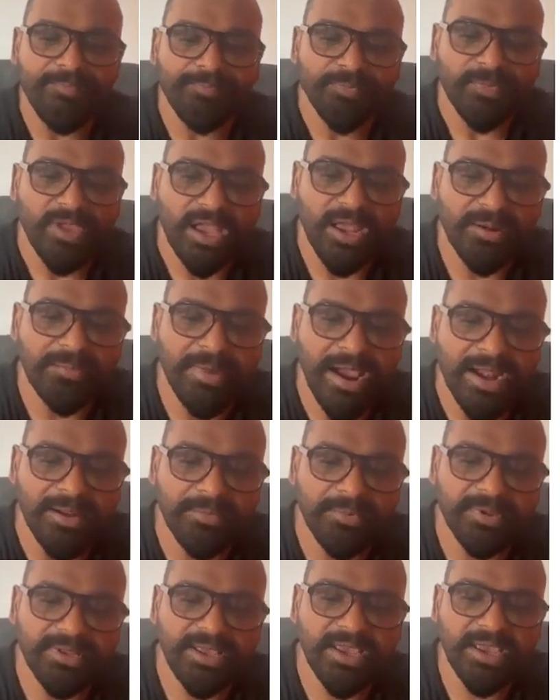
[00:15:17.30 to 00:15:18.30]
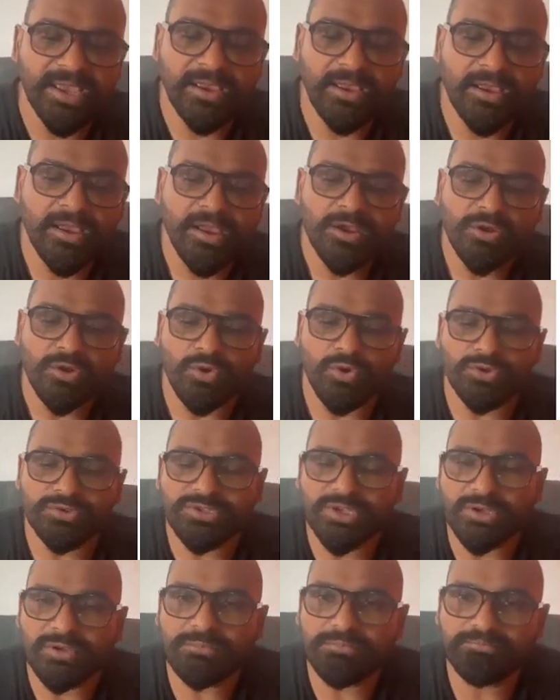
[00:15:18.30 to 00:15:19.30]
and might be they cause
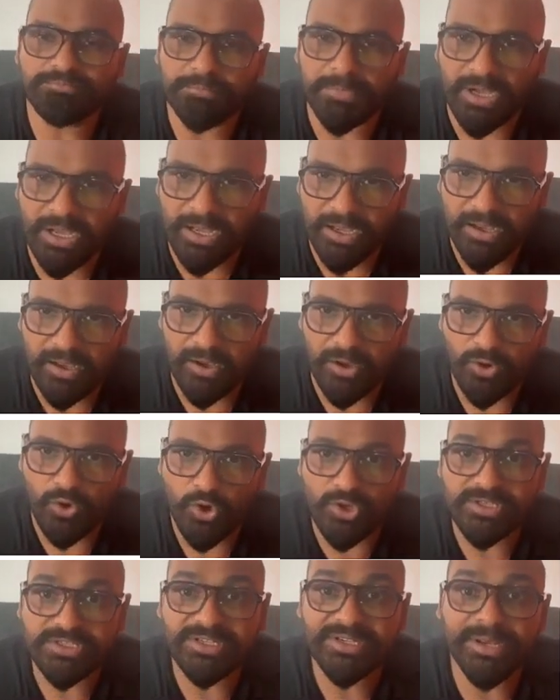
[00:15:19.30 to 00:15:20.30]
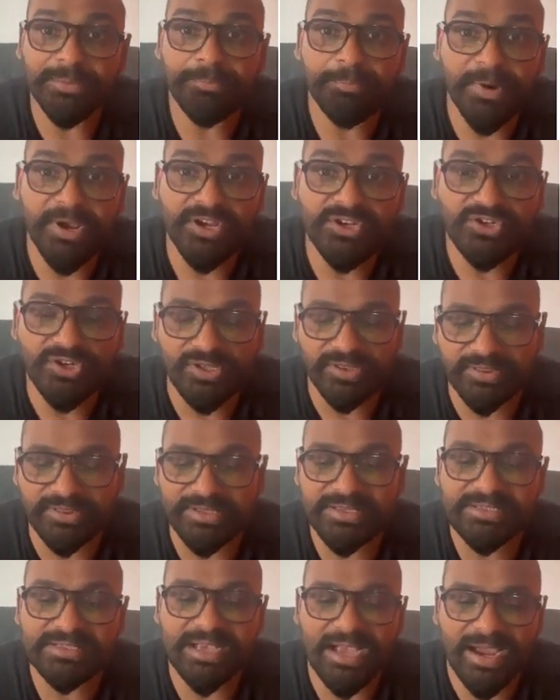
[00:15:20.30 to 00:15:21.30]
the constipation.
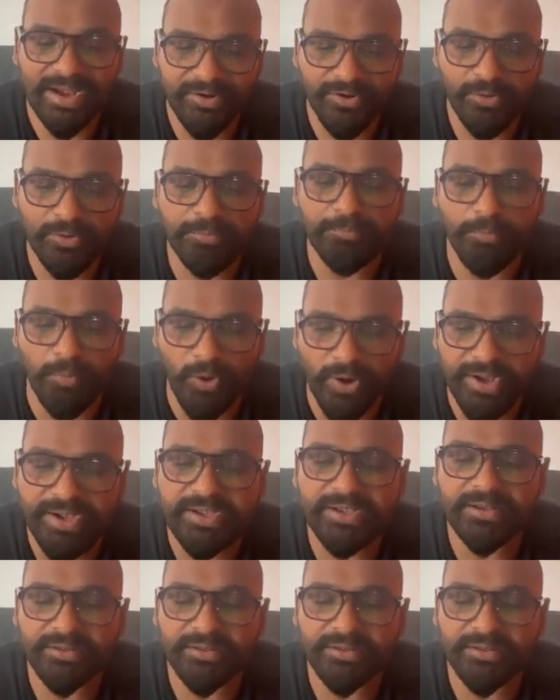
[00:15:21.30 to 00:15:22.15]
This kind of point